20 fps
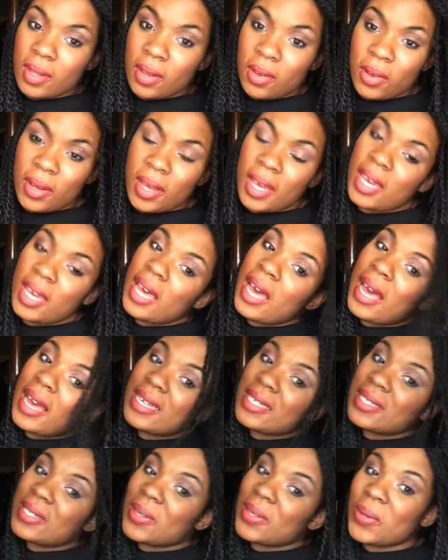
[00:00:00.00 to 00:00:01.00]
Okay
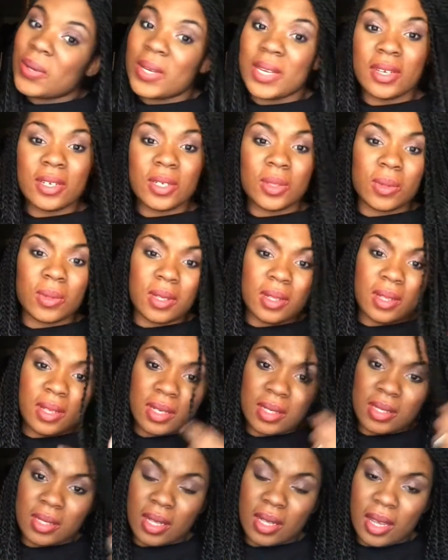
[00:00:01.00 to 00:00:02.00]
guys, so here's what it
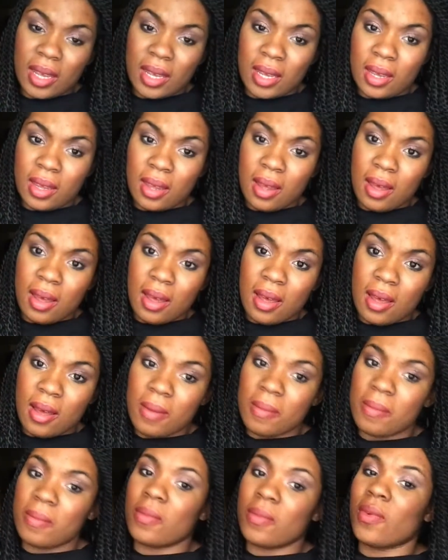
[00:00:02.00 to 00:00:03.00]
looks like
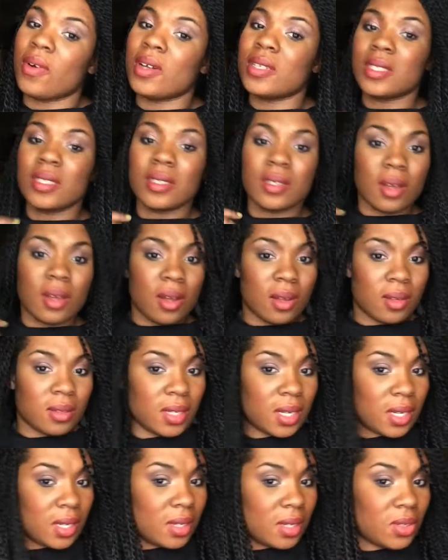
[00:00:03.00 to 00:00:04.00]
once it's all
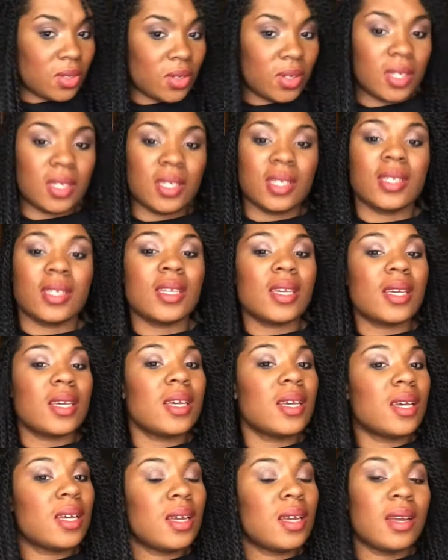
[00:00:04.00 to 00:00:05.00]
done. As you can
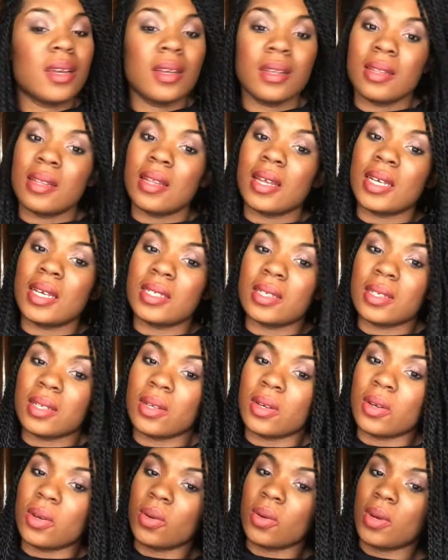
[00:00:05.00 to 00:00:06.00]
see, nice
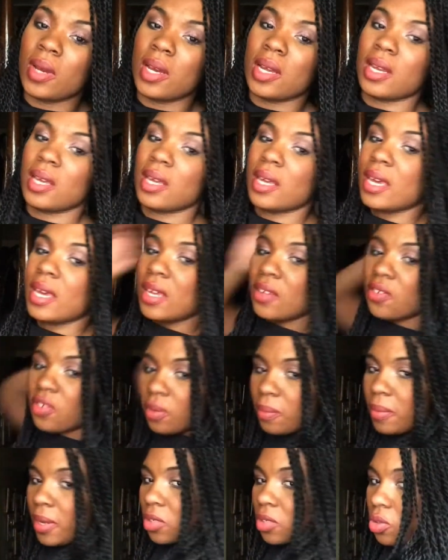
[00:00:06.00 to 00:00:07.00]
little kind of
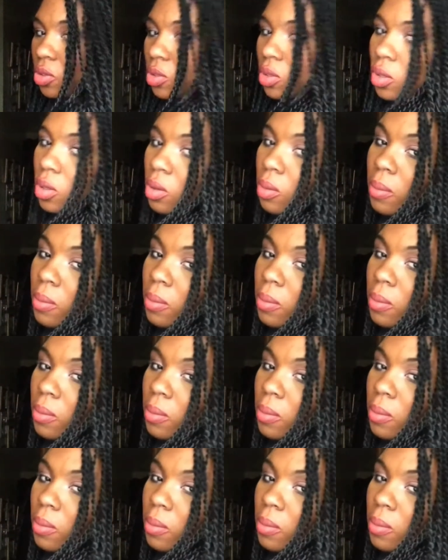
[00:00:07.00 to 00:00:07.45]
asymmetrical